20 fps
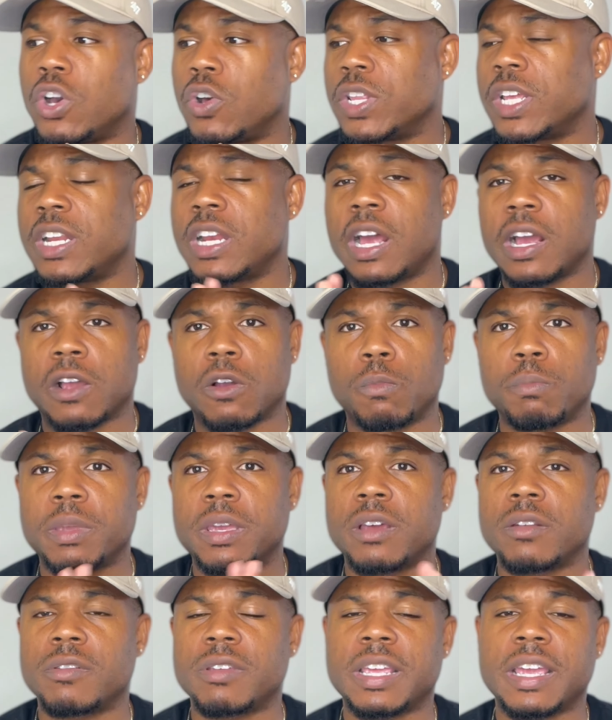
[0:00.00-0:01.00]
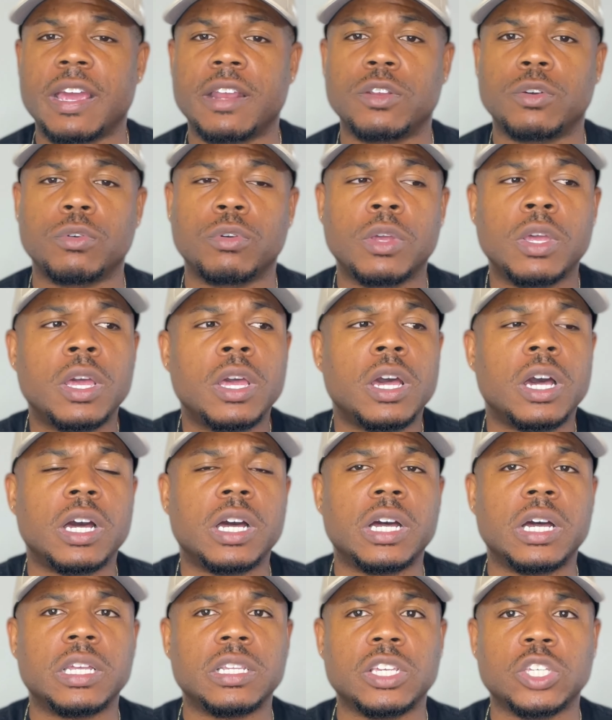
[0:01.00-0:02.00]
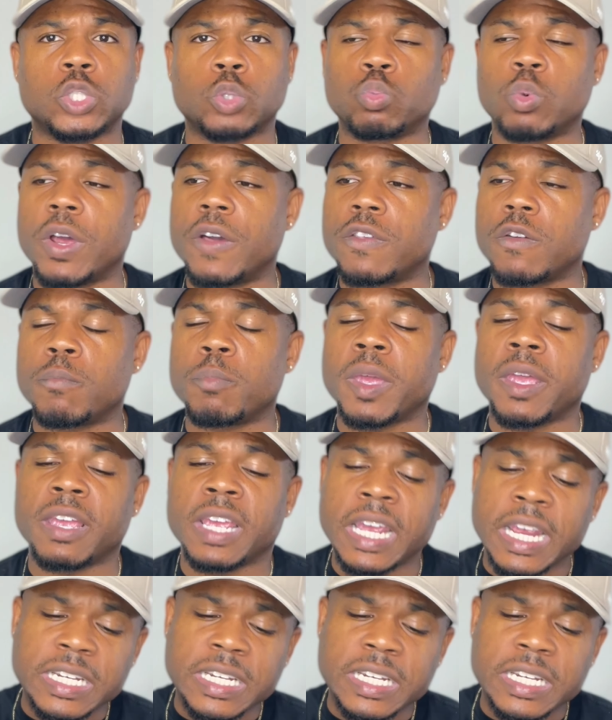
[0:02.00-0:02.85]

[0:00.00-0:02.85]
they're not gonna be able to handle this weather, man.